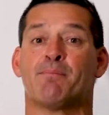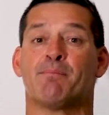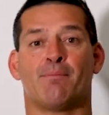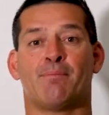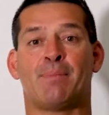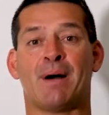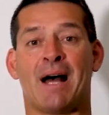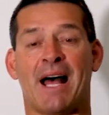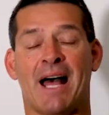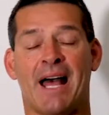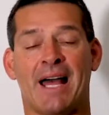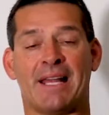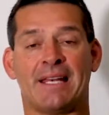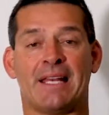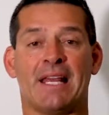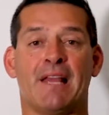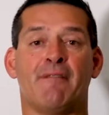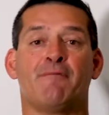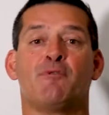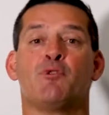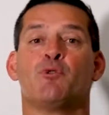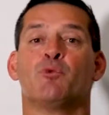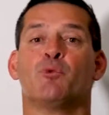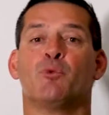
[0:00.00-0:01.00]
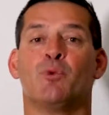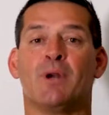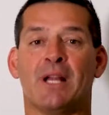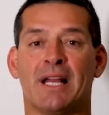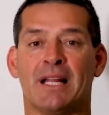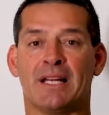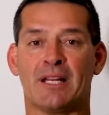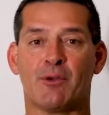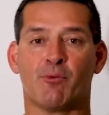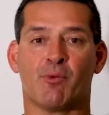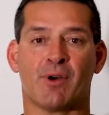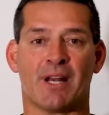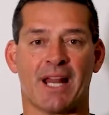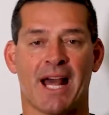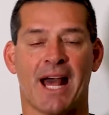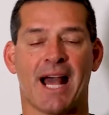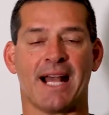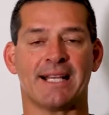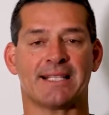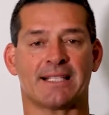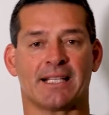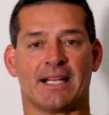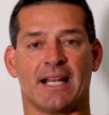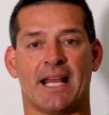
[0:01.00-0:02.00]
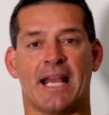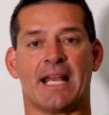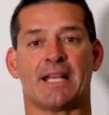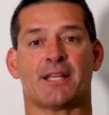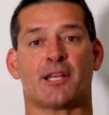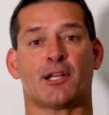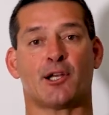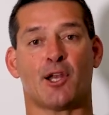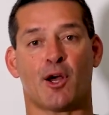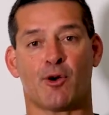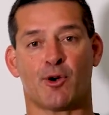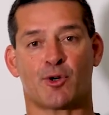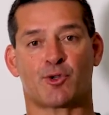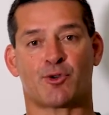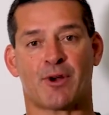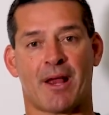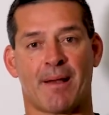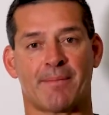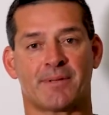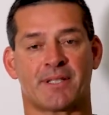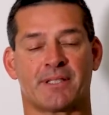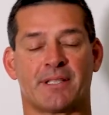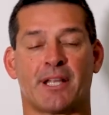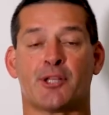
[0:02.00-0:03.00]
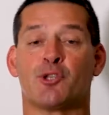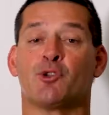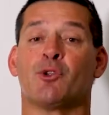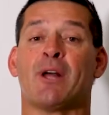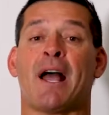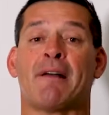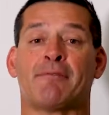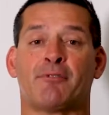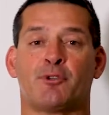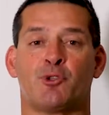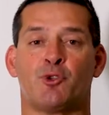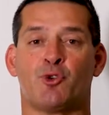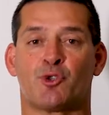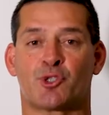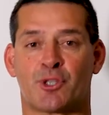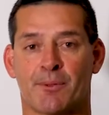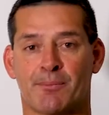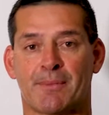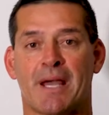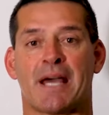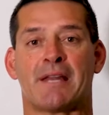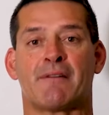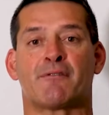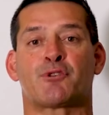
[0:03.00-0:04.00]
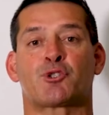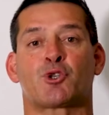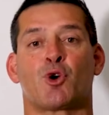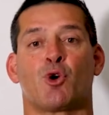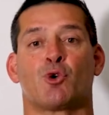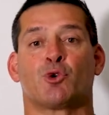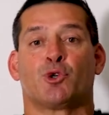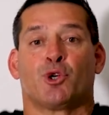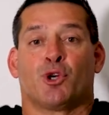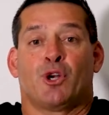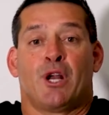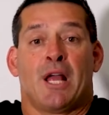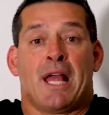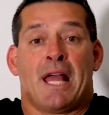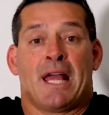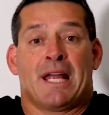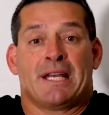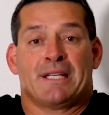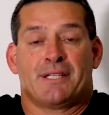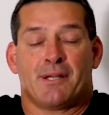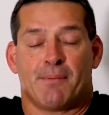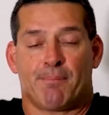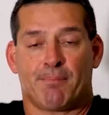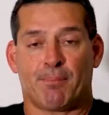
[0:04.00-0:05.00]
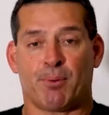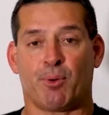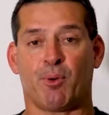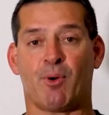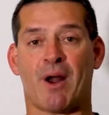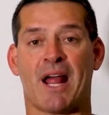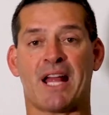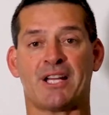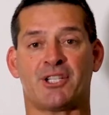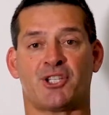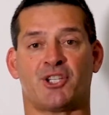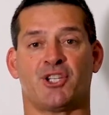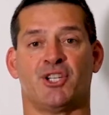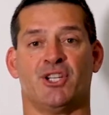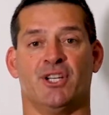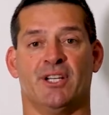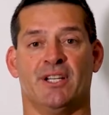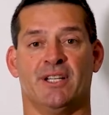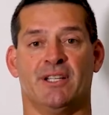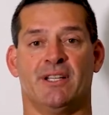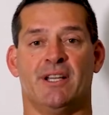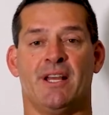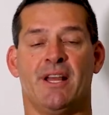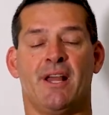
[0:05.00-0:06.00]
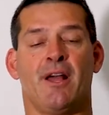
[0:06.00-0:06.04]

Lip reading: But if you really want to isolate the lower traps, then you'll have to do some kind of shoulder depression.